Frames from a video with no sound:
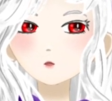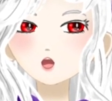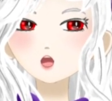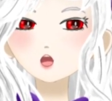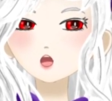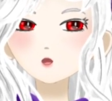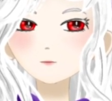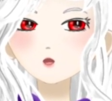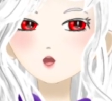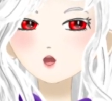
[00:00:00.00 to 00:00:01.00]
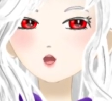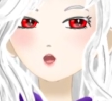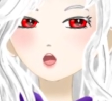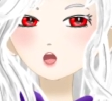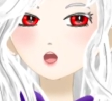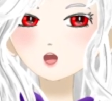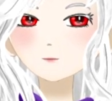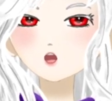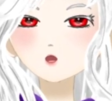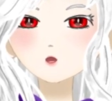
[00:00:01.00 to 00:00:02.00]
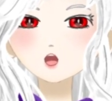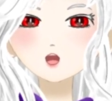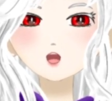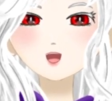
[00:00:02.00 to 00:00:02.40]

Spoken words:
I remember this Australian mofo.